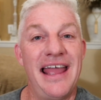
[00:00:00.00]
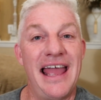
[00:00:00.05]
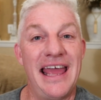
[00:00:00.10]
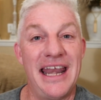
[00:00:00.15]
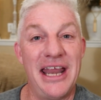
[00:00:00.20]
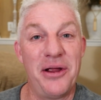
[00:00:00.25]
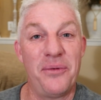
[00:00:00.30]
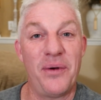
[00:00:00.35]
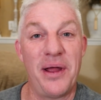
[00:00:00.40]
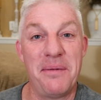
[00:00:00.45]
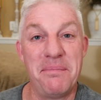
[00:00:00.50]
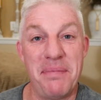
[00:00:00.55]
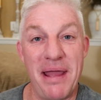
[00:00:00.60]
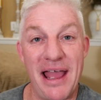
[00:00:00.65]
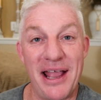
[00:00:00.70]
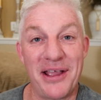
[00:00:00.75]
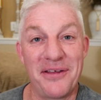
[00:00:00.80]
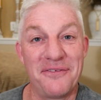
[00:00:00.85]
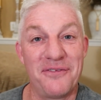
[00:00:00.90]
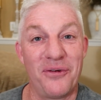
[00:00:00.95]
and it went
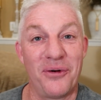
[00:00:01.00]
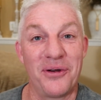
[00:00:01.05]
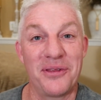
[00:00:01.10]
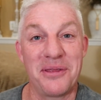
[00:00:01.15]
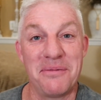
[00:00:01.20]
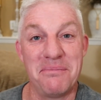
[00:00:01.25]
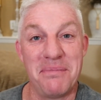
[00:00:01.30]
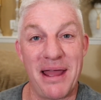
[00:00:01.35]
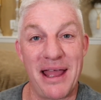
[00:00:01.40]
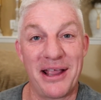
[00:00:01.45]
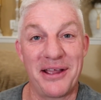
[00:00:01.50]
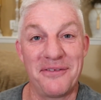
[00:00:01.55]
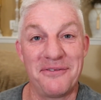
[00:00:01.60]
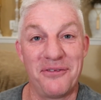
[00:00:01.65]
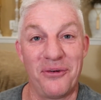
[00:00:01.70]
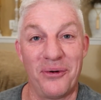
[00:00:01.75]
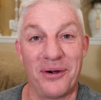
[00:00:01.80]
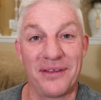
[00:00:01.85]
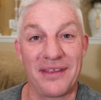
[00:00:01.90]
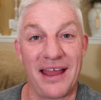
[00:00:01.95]
back and forth and back and
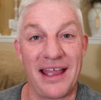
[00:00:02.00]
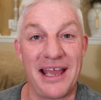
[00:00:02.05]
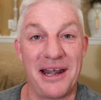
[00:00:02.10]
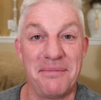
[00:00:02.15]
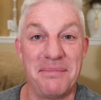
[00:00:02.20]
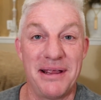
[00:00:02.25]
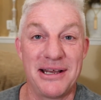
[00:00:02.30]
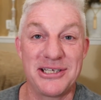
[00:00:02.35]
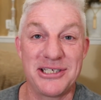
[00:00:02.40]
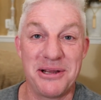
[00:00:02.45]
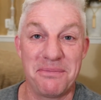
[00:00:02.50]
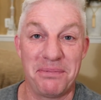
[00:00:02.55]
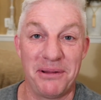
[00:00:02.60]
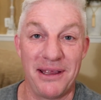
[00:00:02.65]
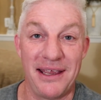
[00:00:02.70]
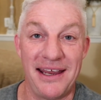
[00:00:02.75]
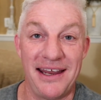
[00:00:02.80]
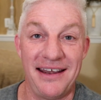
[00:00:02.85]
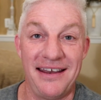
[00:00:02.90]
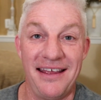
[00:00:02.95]
forth. I had a big chip
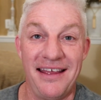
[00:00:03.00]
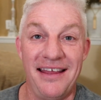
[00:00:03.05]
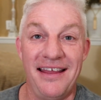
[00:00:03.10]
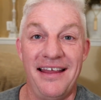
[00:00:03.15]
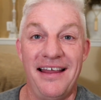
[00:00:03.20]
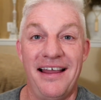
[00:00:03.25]
lead.